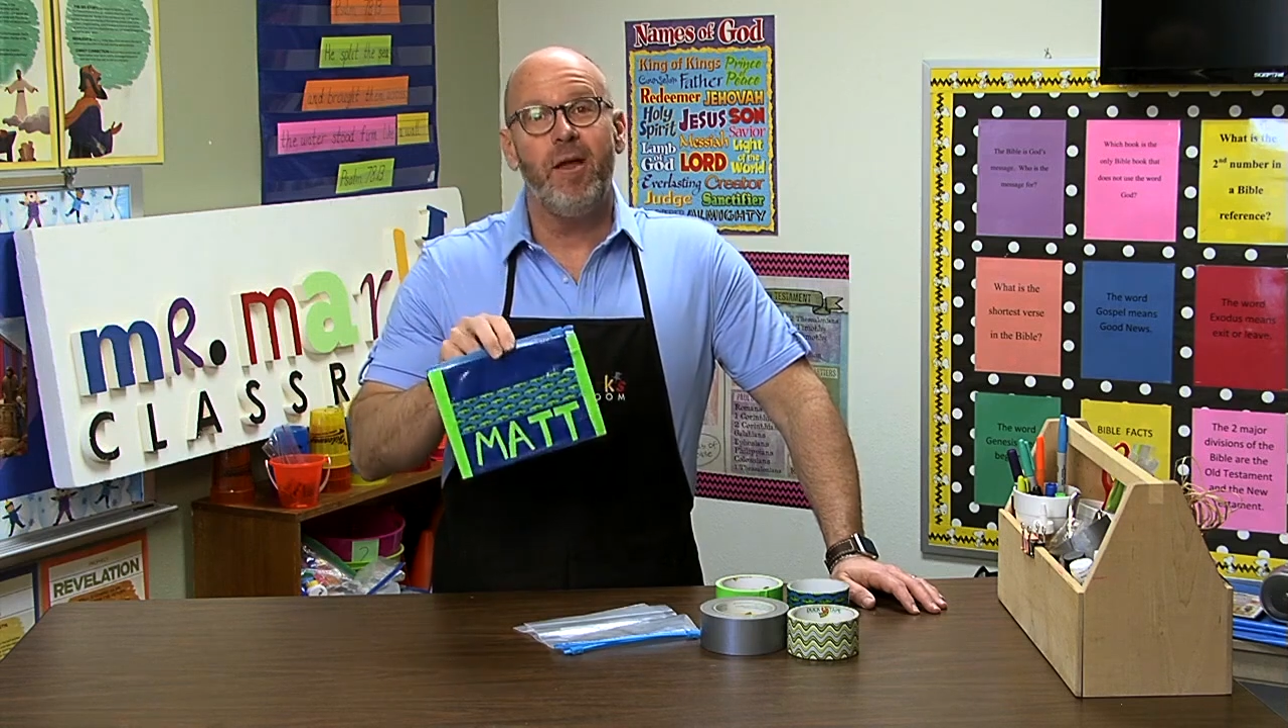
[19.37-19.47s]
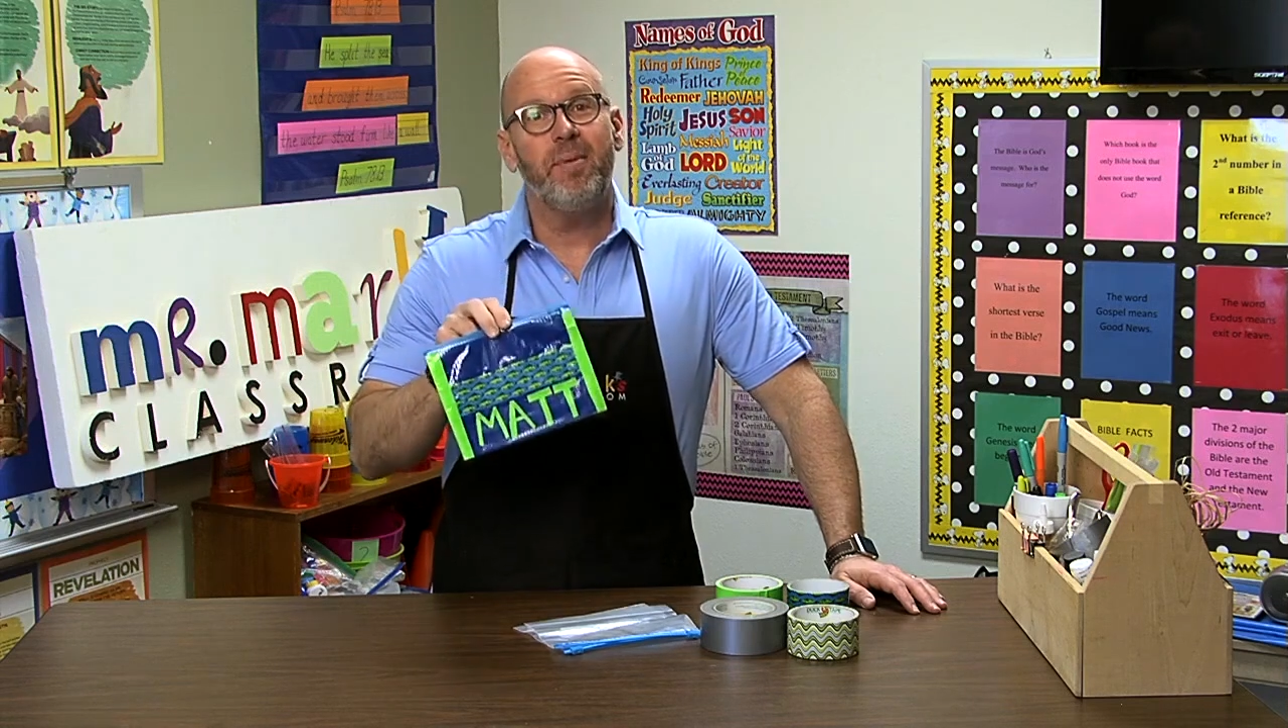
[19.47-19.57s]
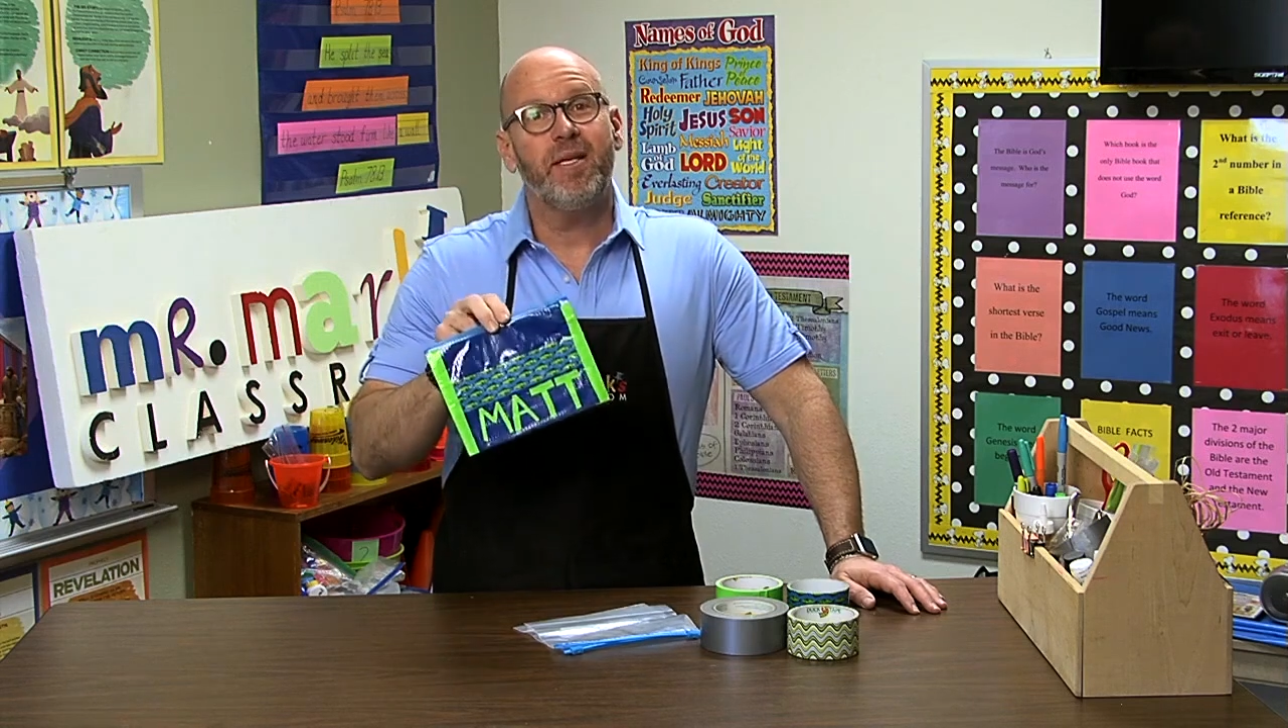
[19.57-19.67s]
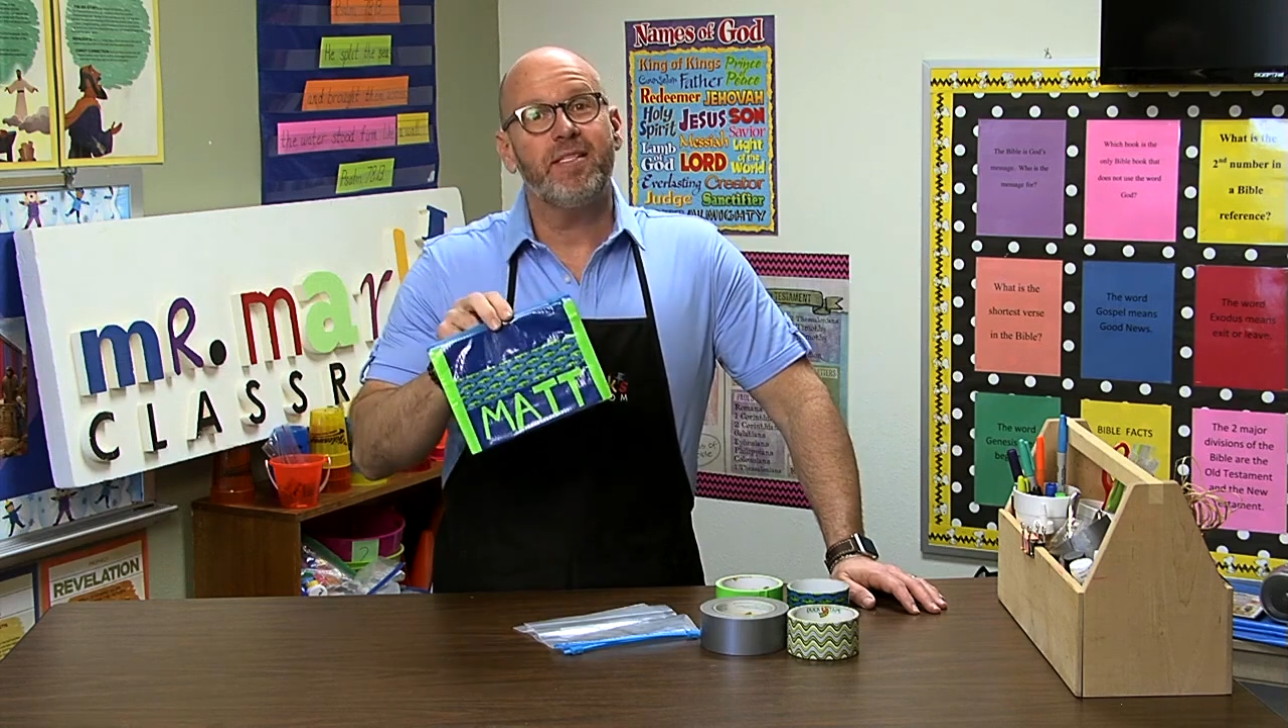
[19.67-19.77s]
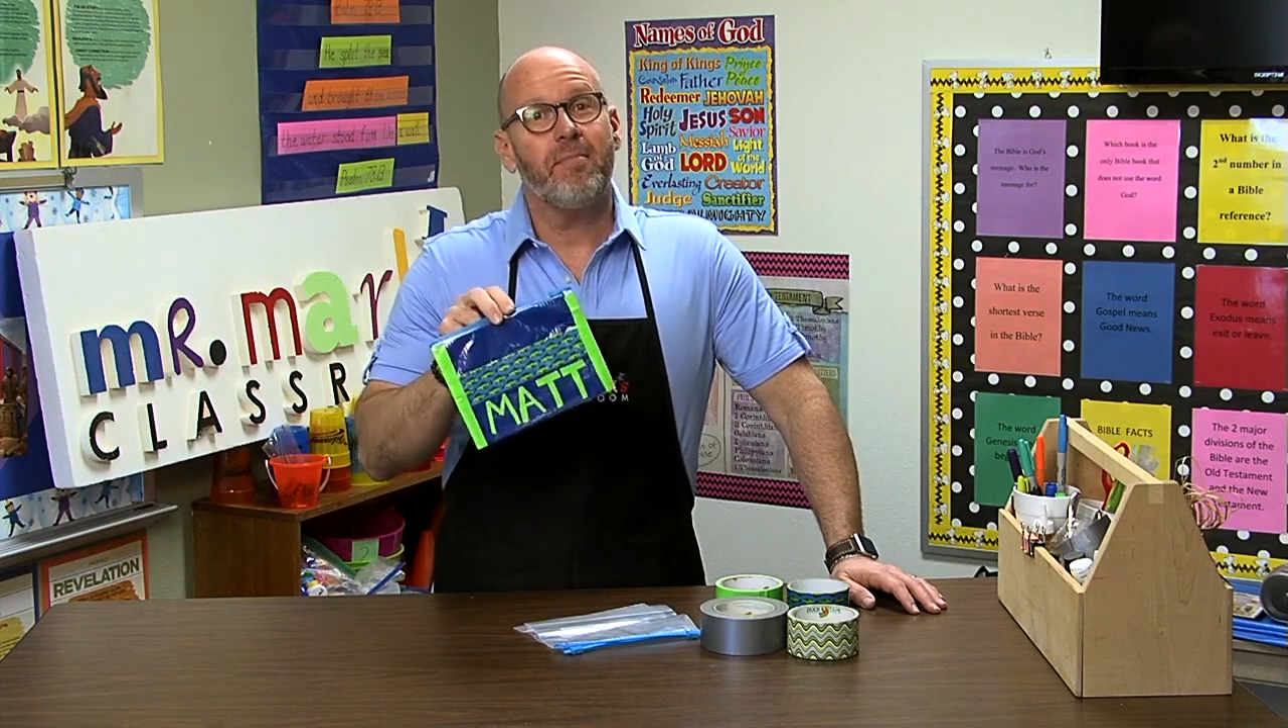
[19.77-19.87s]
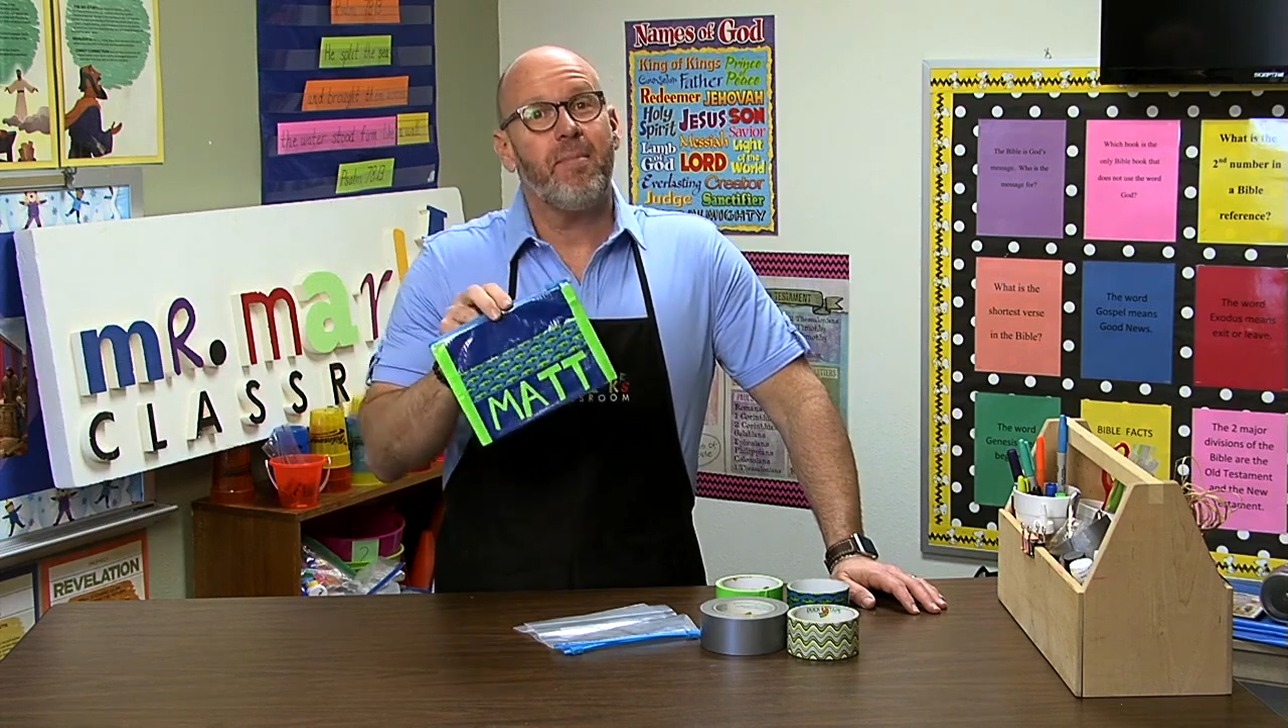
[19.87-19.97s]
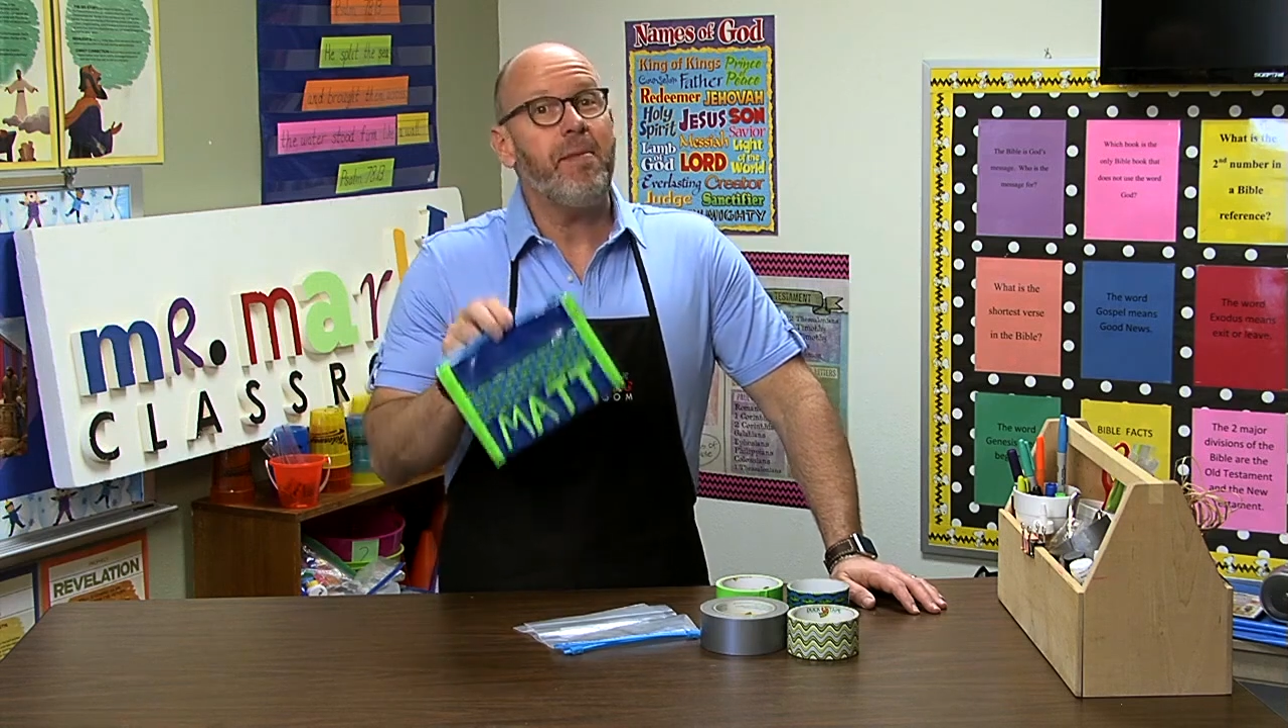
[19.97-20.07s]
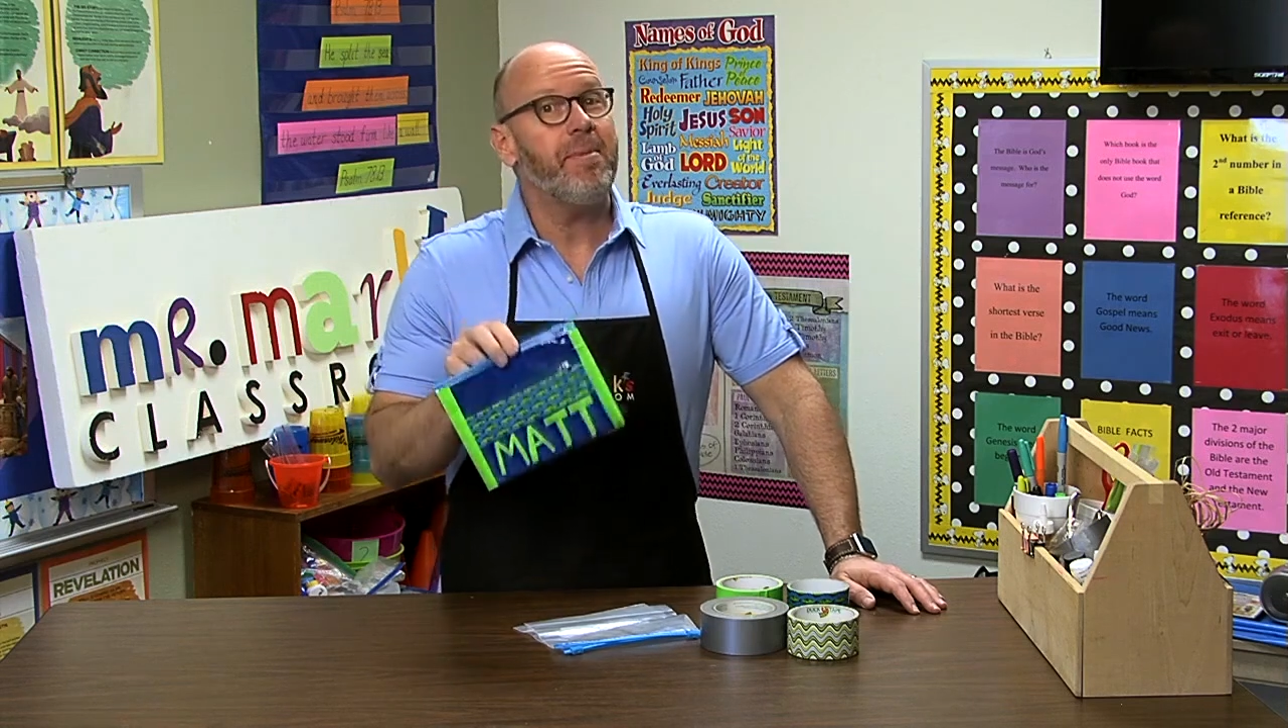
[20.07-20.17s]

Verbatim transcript: because it might